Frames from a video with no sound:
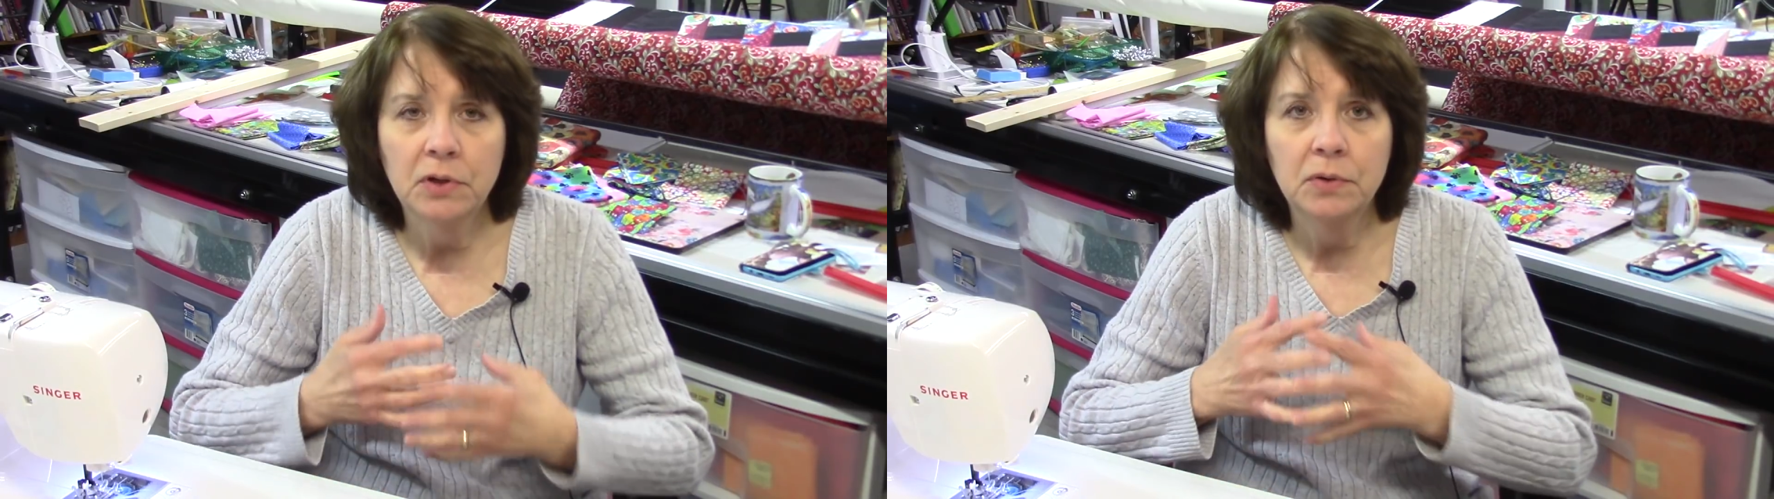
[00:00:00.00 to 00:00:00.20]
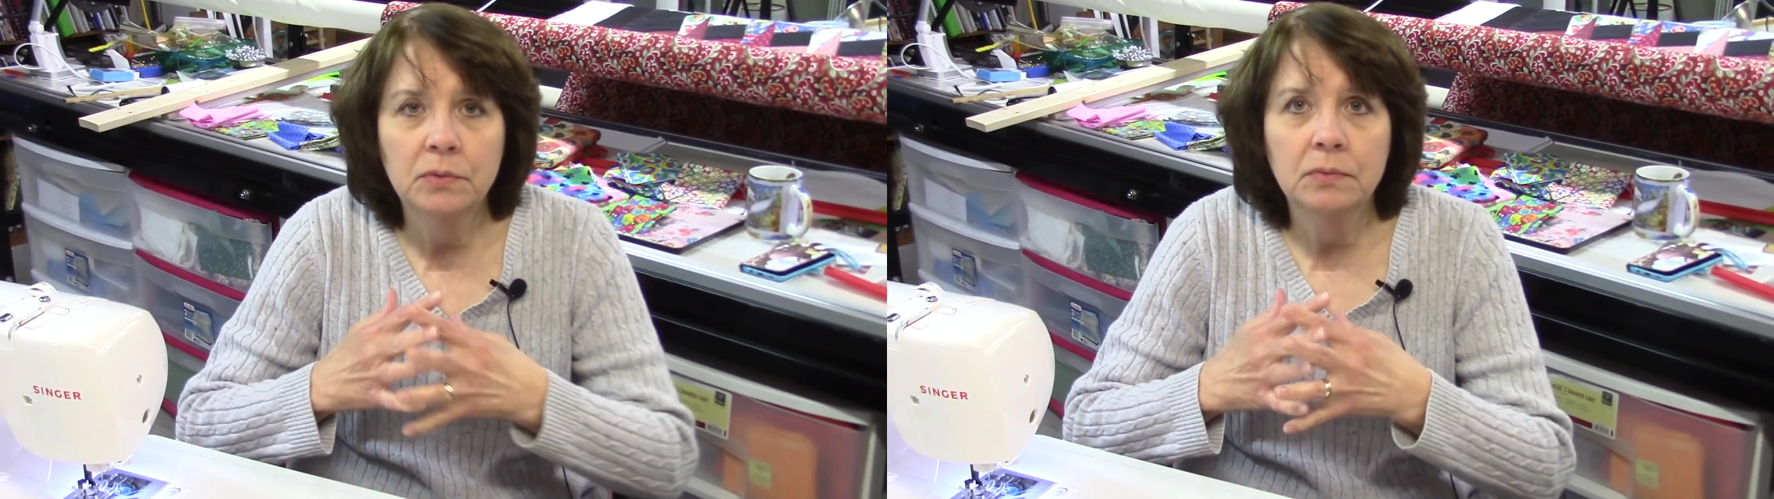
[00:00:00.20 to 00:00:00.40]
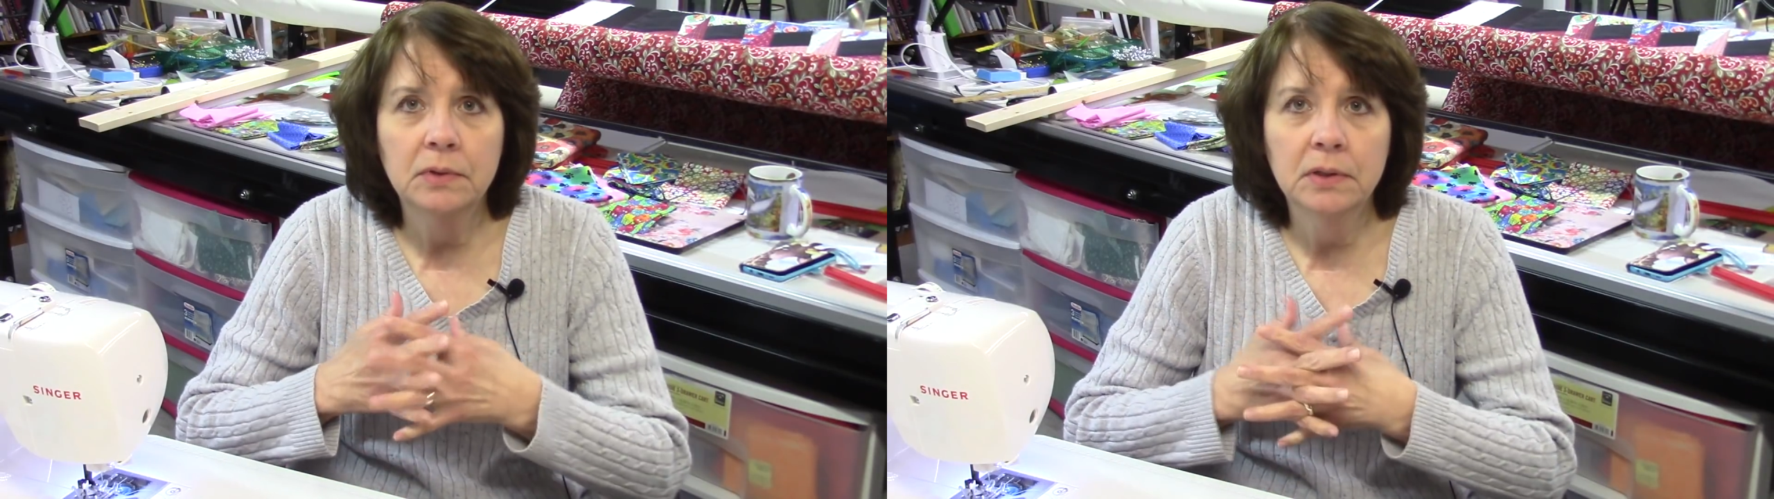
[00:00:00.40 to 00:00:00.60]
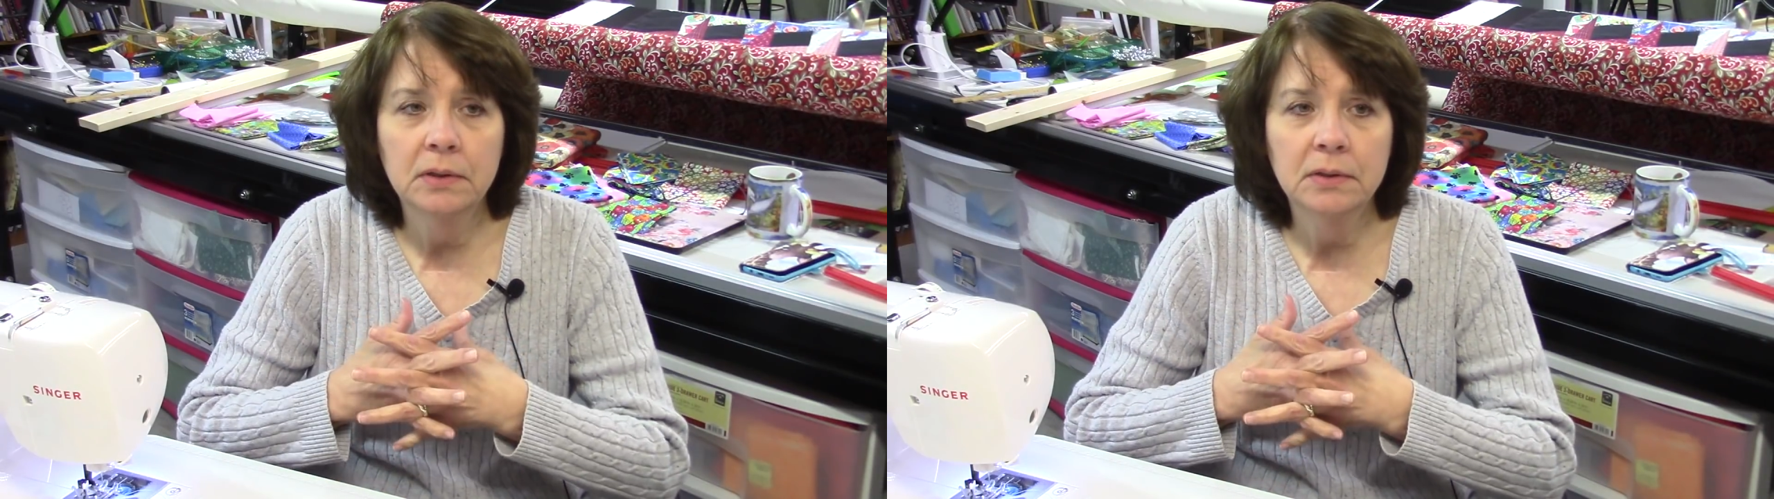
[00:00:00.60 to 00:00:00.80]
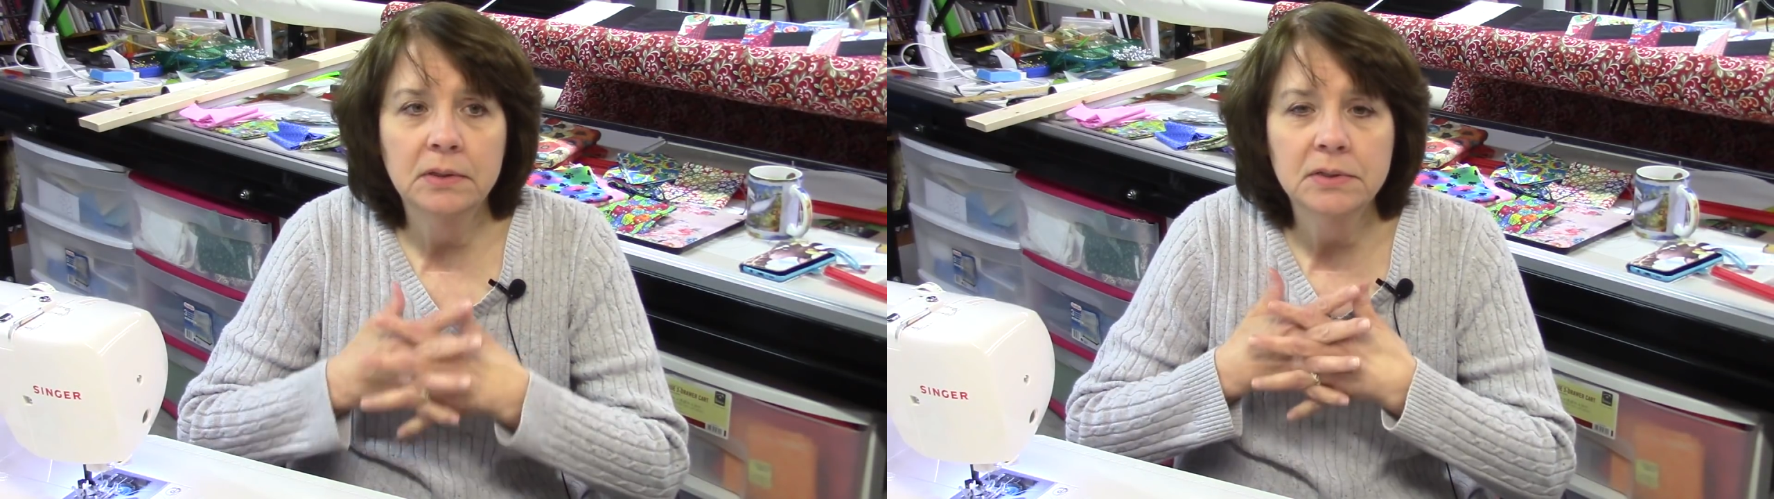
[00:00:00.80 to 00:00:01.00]
though
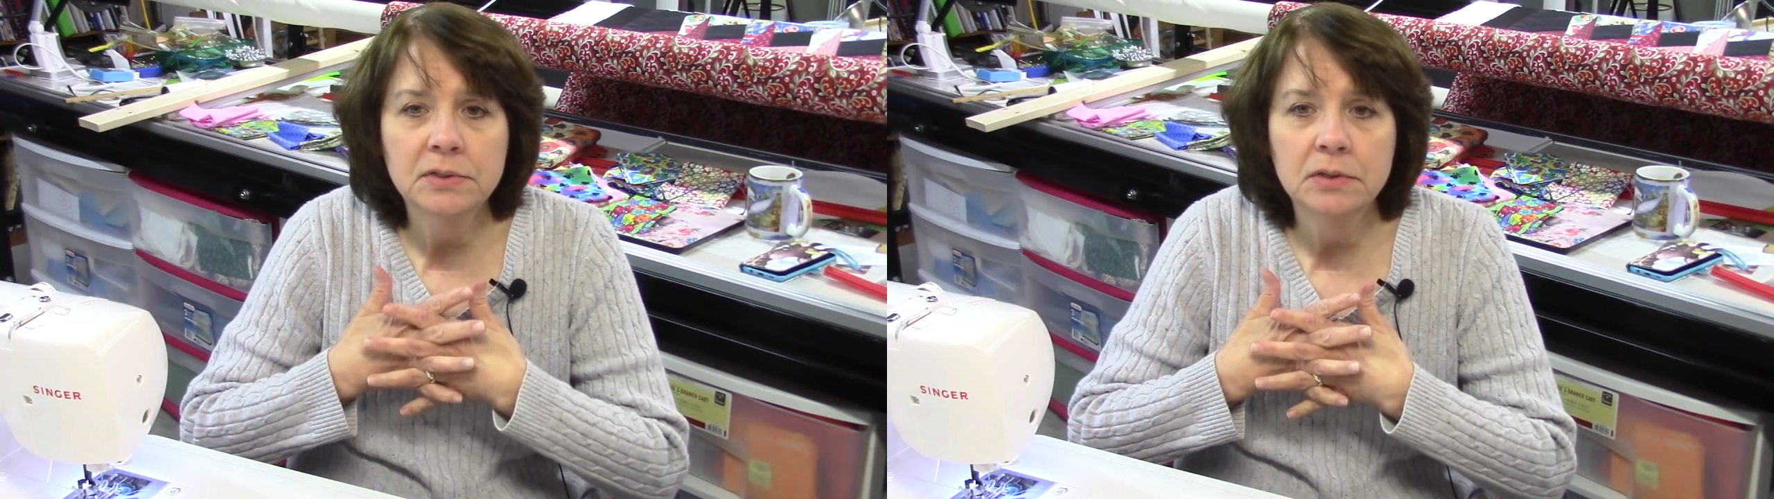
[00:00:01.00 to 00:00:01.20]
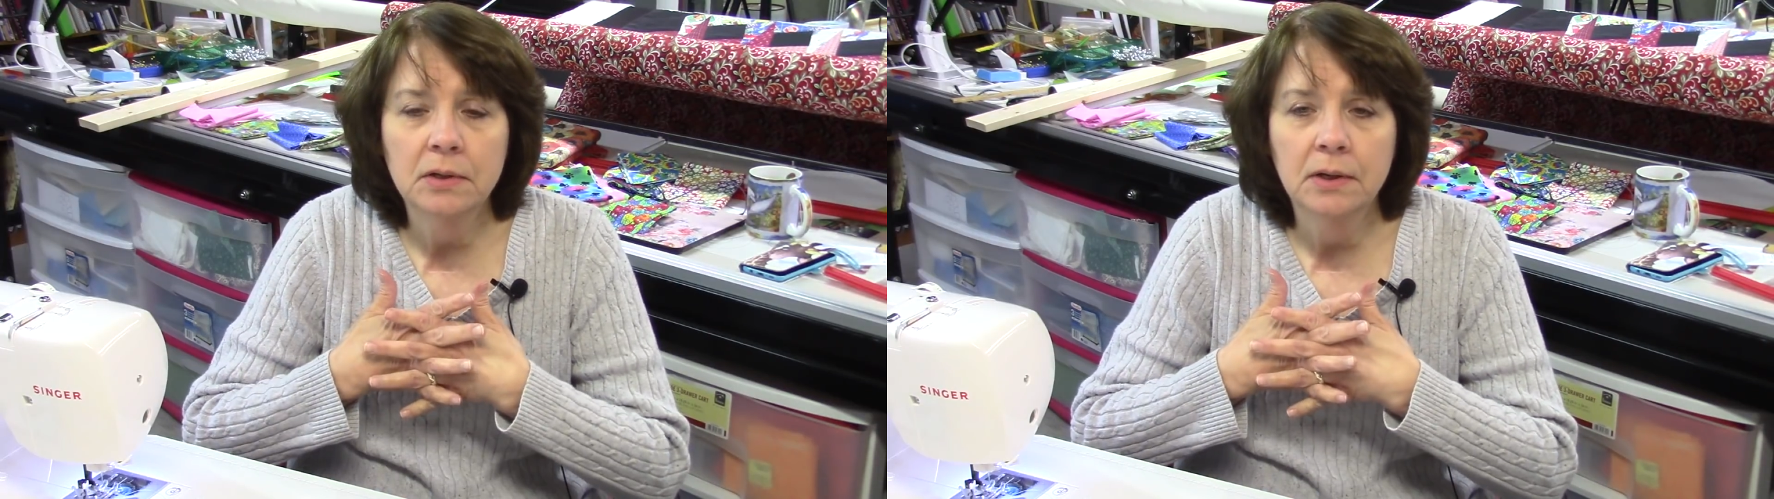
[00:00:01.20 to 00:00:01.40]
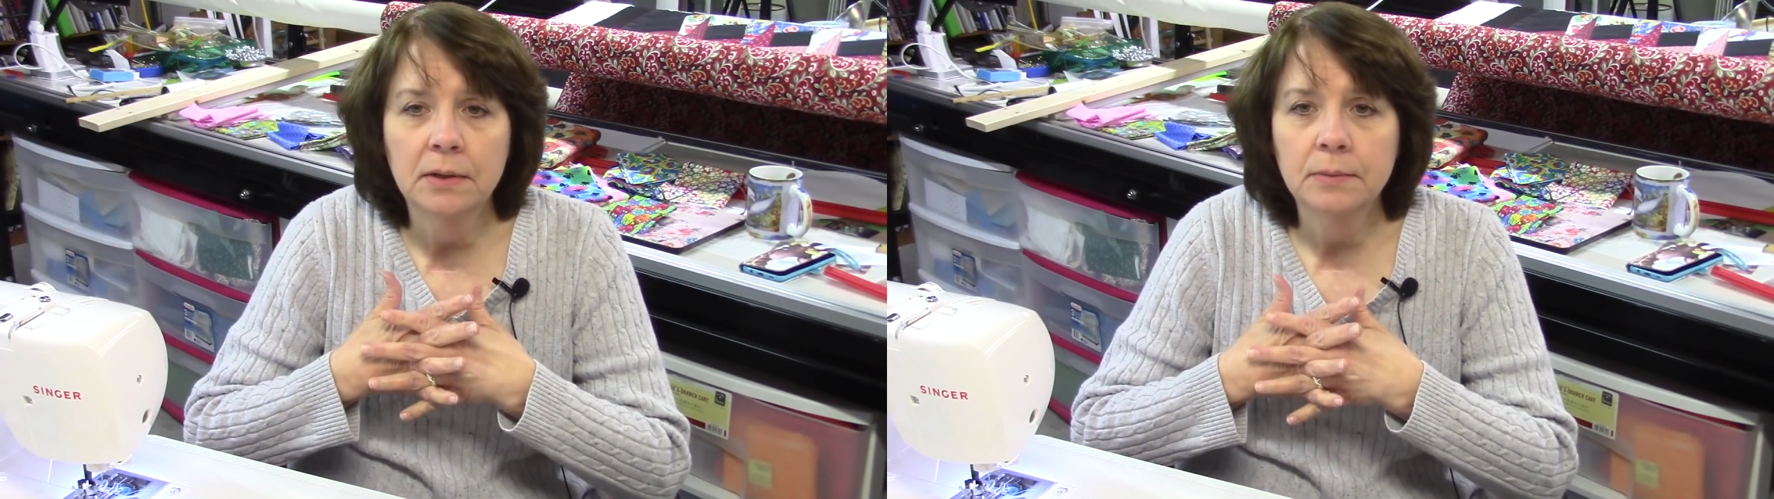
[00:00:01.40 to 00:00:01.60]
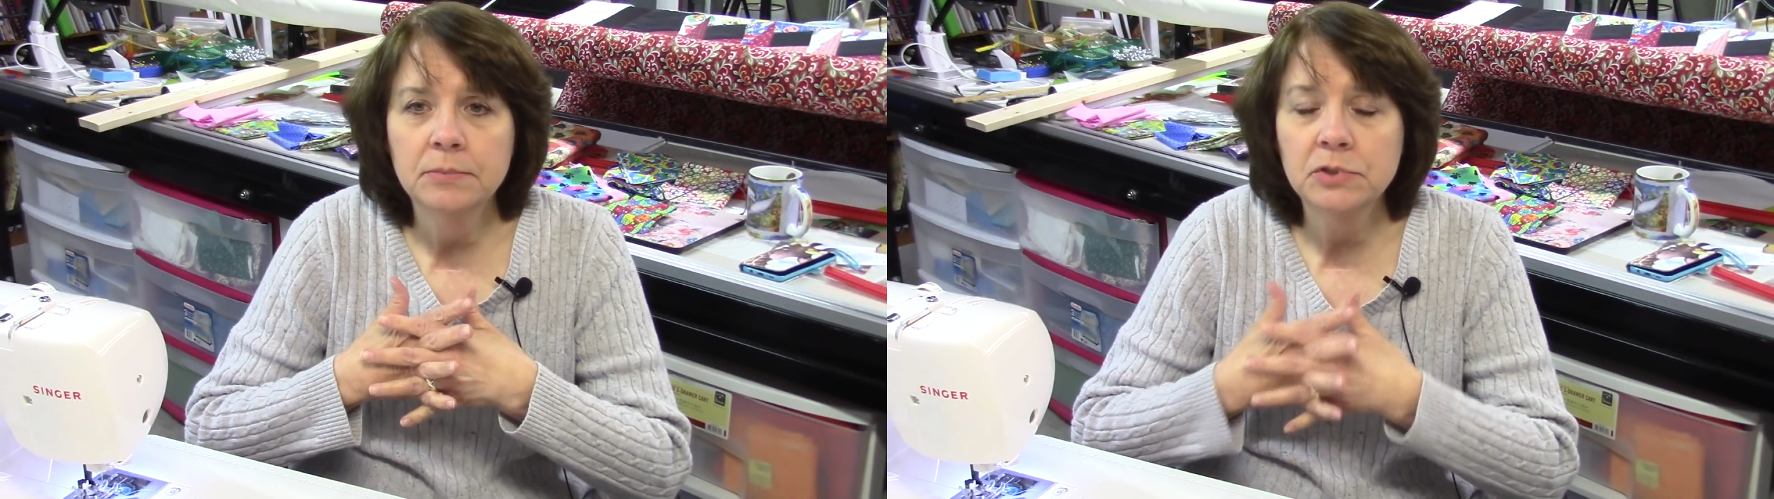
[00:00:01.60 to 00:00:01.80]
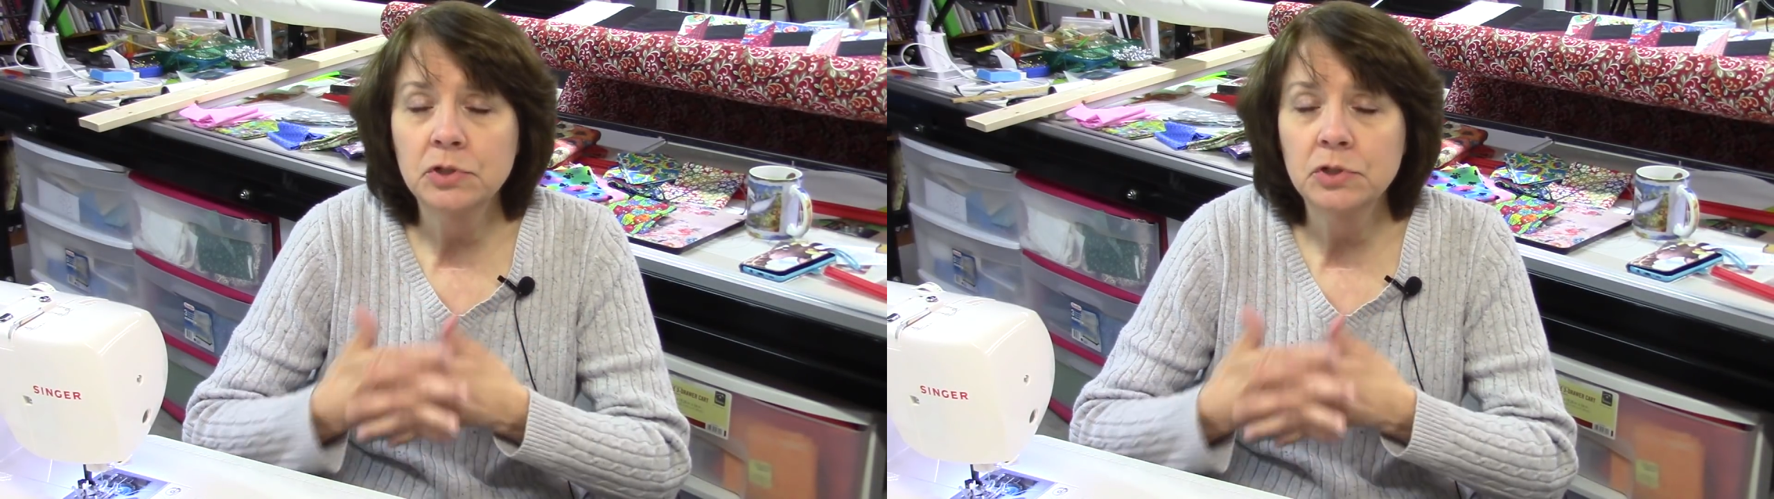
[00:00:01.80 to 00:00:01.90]
this um,